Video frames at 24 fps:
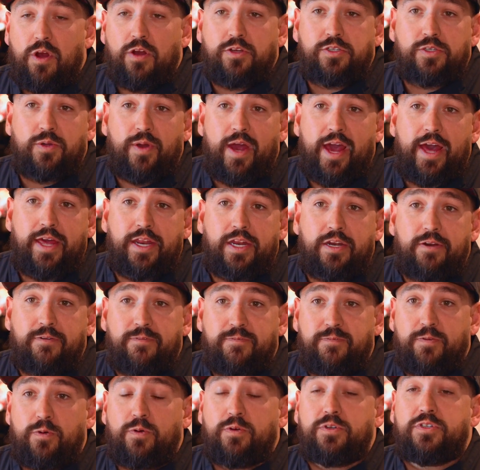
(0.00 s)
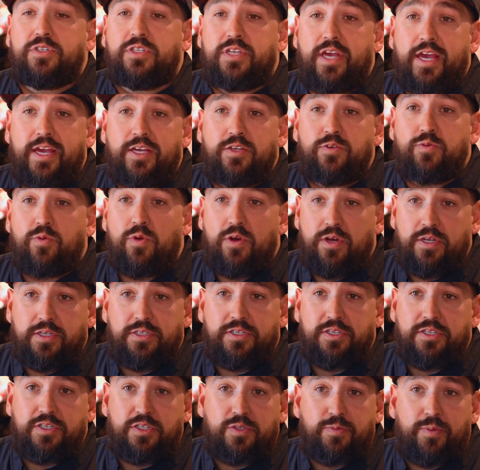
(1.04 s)
also adding a full stage 1
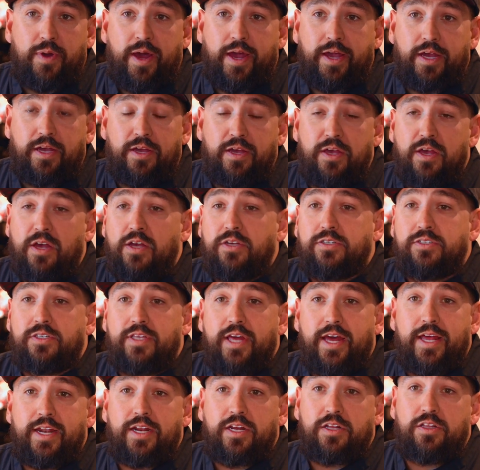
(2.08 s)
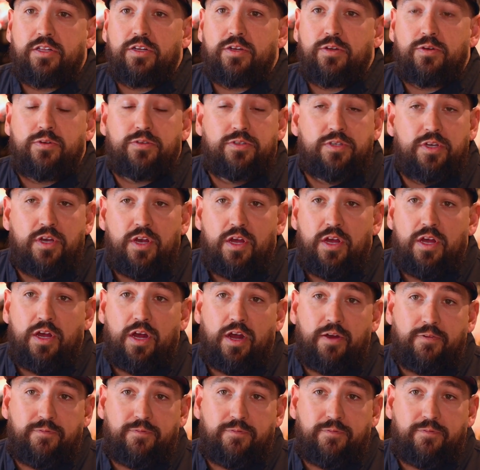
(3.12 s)
to this bike. So that includes a